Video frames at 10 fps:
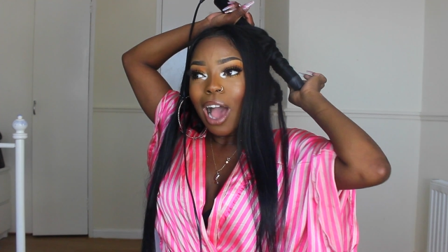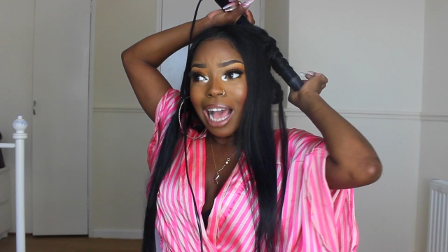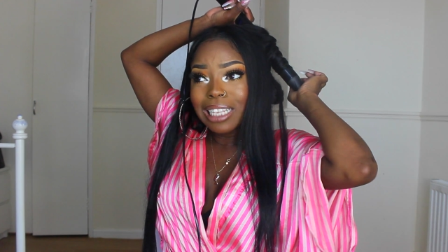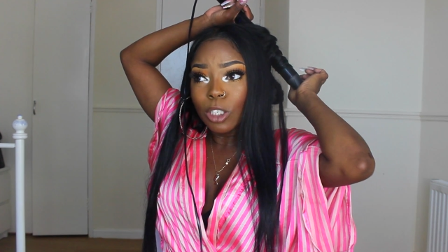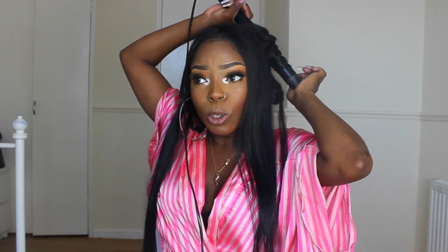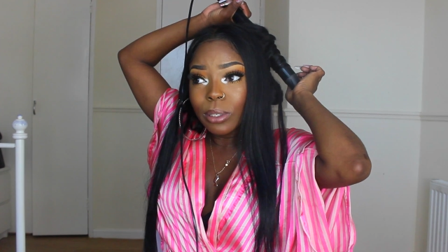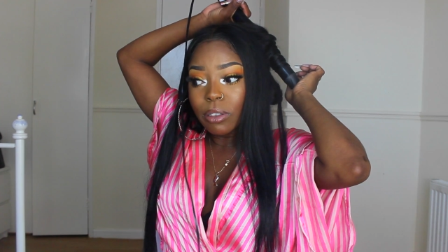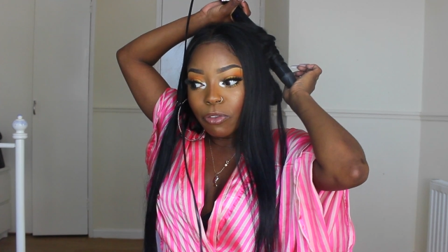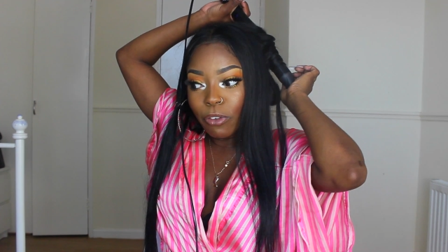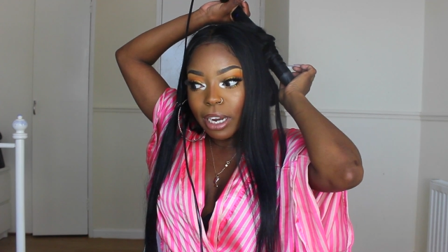I see you as
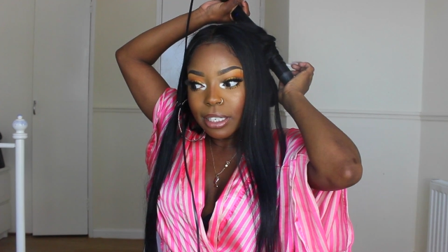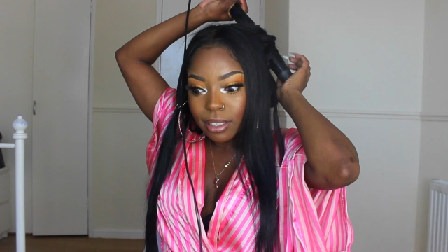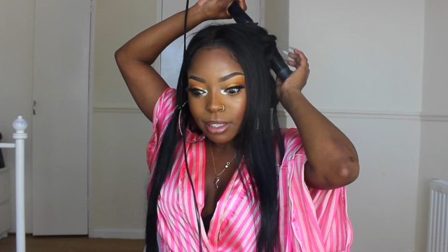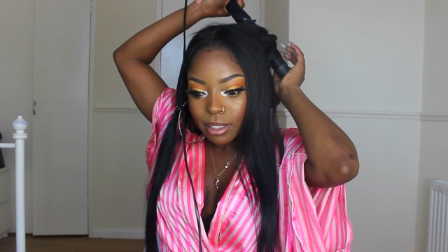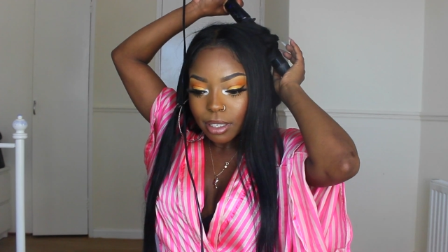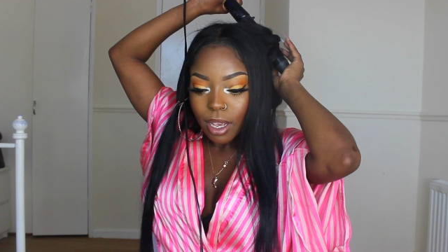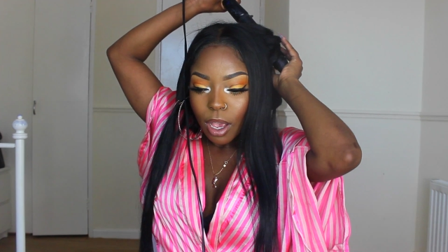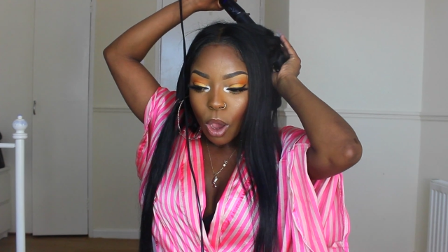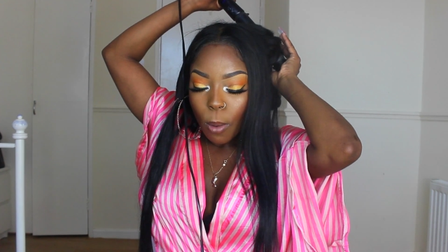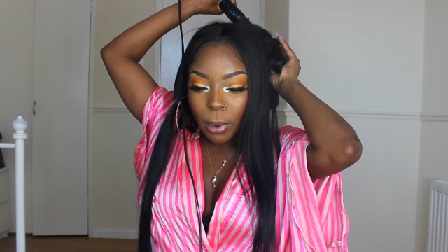a friend,
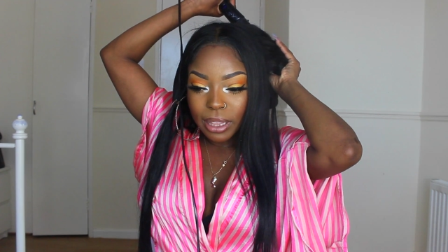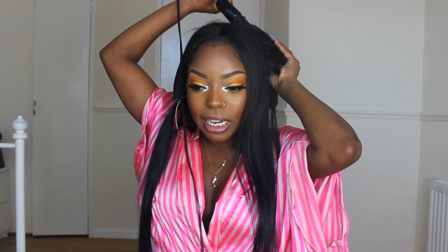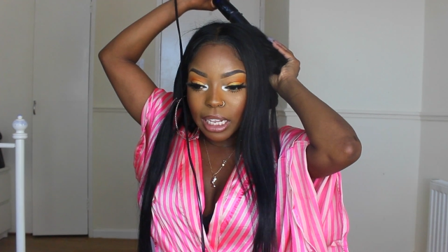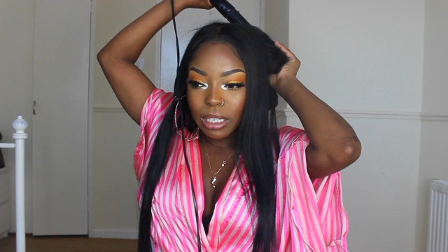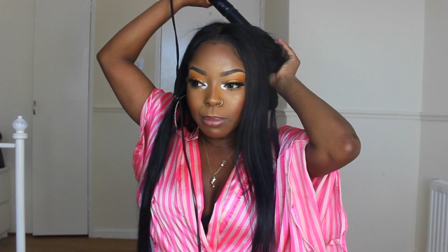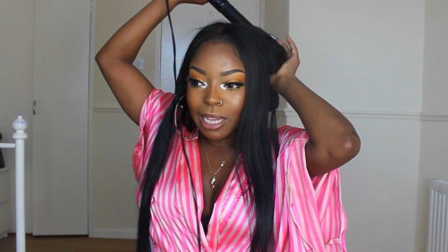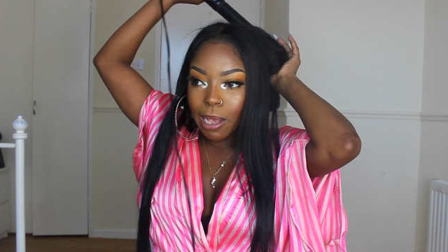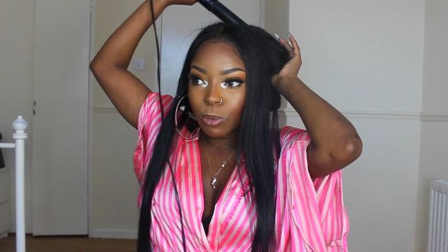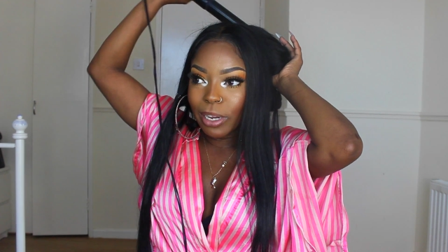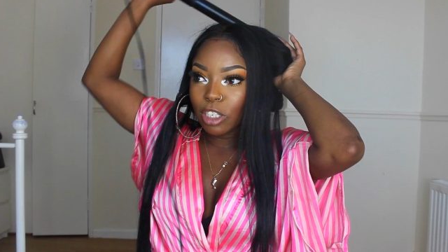but then there's
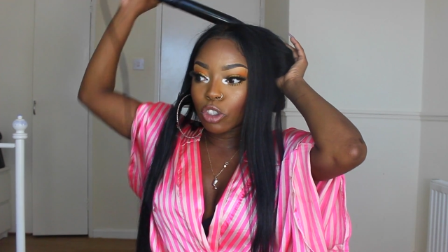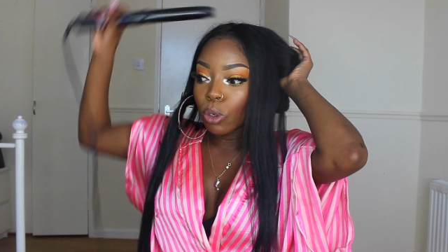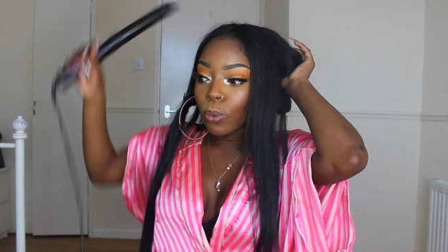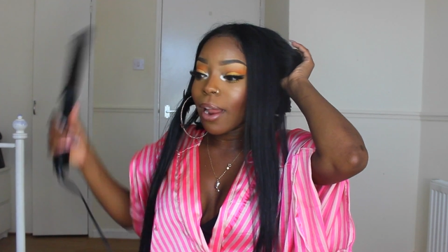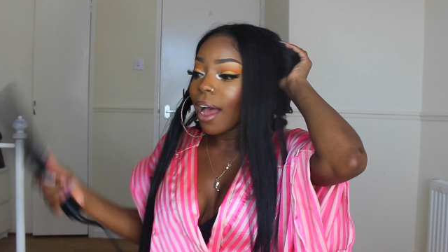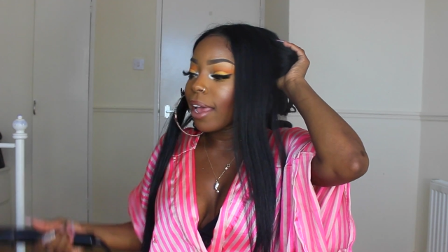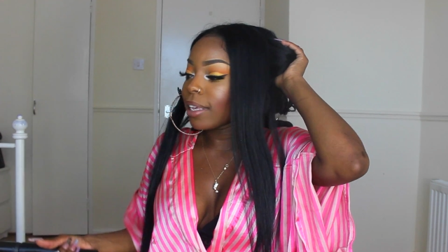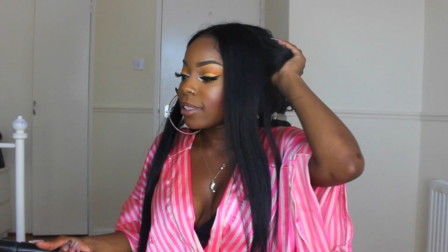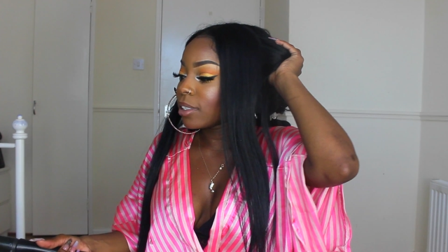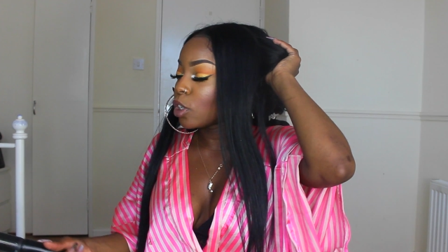sometimes where they're too
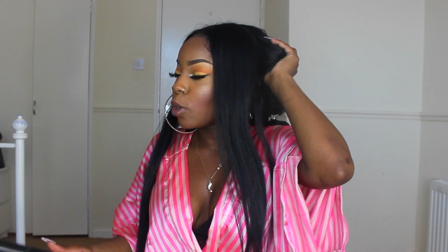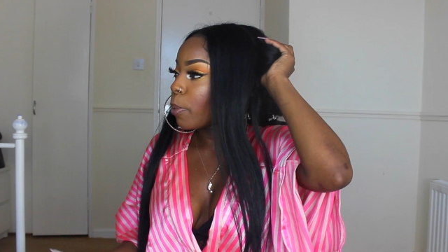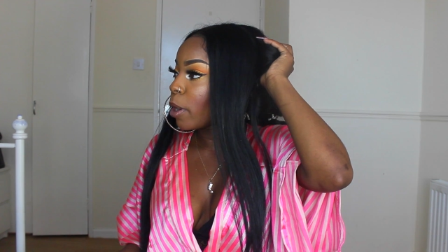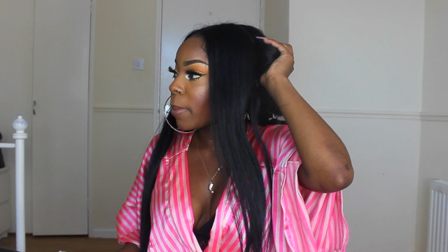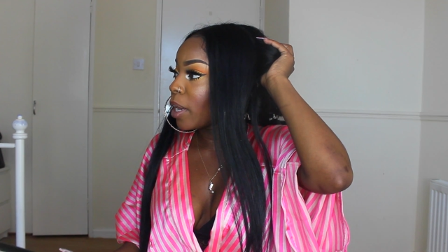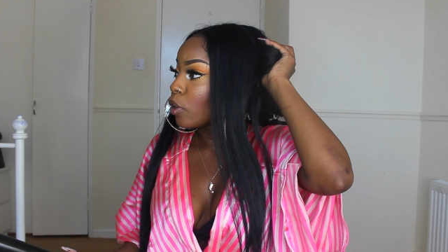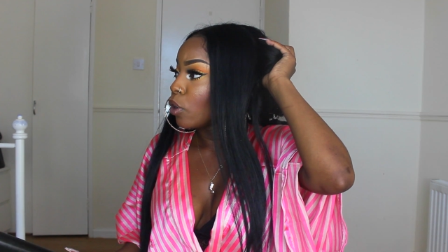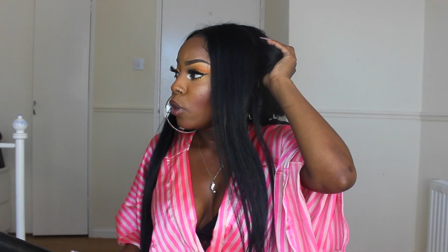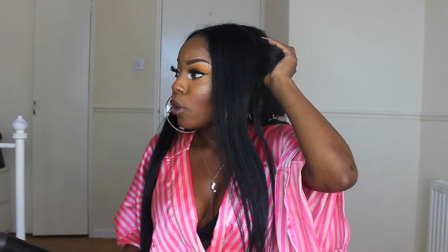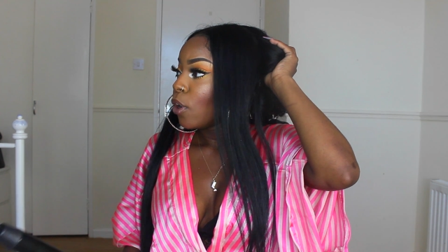nice to the point where
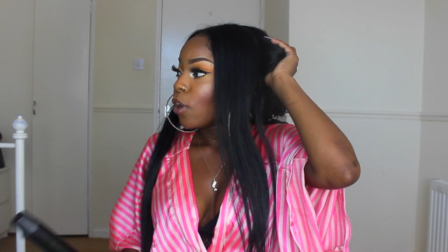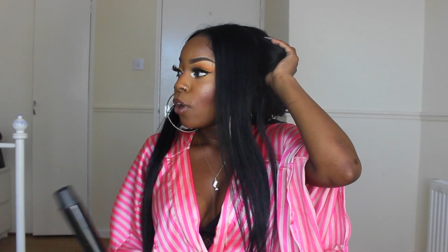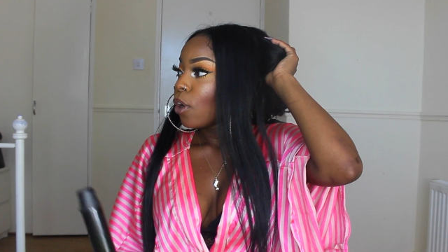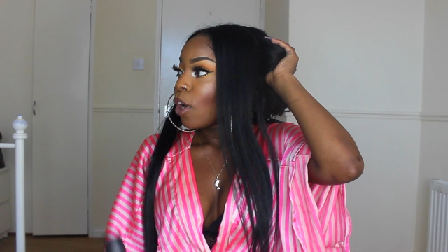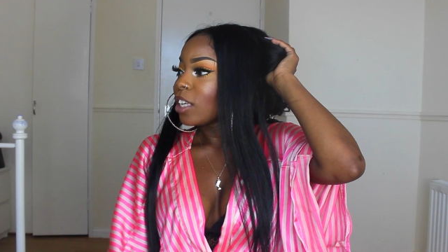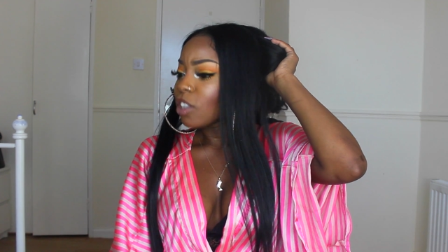you, it's hard.